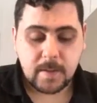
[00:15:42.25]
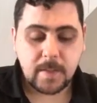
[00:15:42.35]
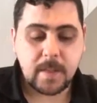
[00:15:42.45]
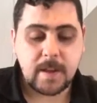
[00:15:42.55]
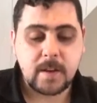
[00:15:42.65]

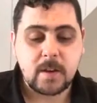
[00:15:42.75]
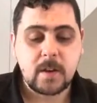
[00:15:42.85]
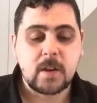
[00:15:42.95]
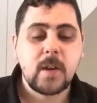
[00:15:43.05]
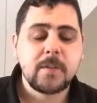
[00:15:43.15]
then
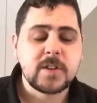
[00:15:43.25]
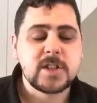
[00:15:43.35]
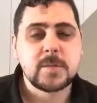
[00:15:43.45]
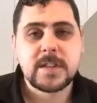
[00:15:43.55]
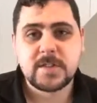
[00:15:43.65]
you have a
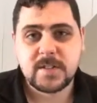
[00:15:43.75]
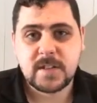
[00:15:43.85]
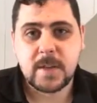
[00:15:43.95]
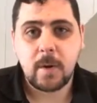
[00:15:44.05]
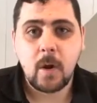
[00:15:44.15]
legitimate interest to
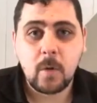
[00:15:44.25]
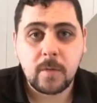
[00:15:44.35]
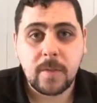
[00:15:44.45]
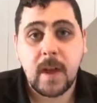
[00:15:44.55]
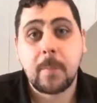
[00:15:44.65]
keep hold of that,